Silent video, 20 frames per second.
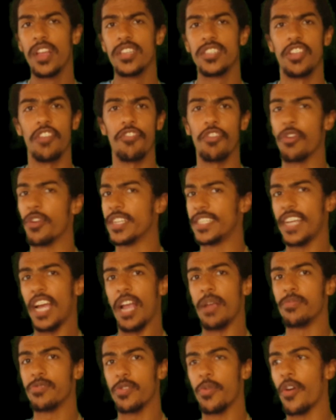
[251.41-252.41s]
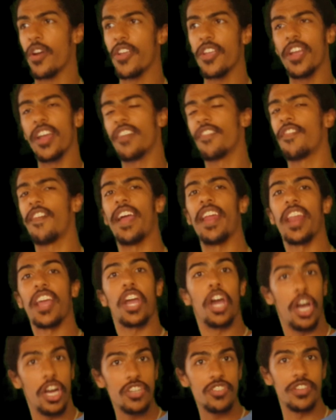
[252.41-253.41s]
So if you go to Times Square, you're going to find
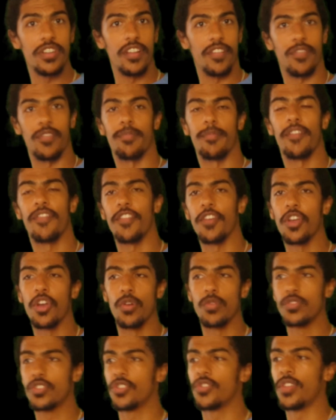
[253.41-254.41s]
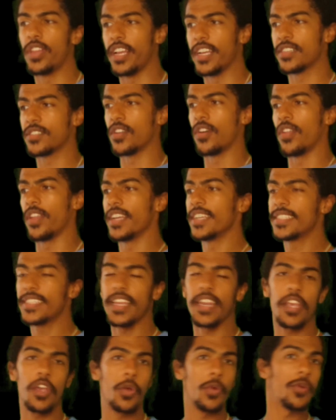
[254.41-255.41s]
like 100 of them. If you go to like Salt Lake
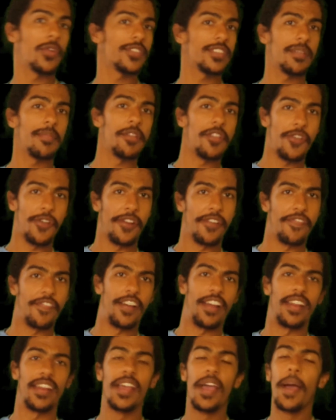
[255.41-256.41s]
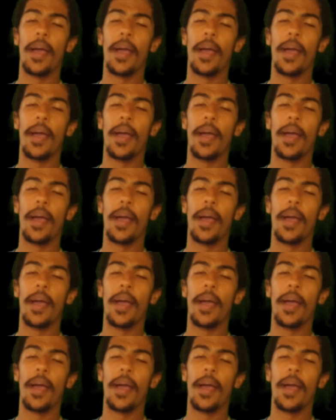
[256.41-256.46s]
City, who knows how many you're going to find.